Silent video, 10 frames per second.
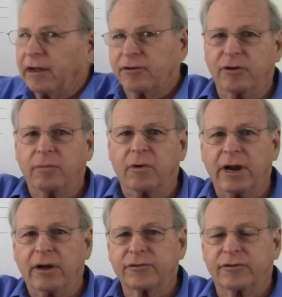out
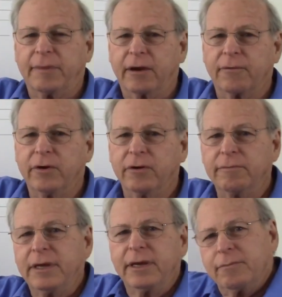somewhere else to make
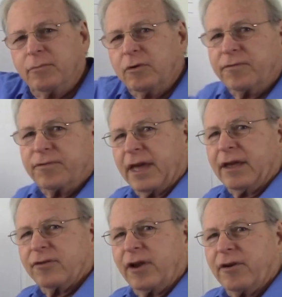room, move
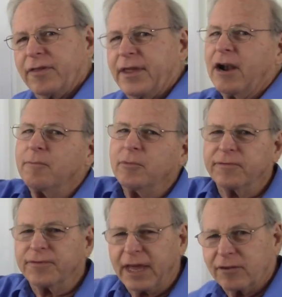things here and there,
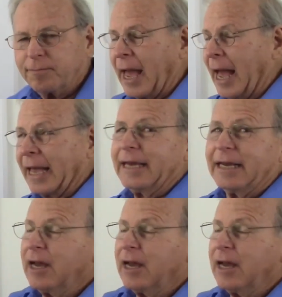move things back.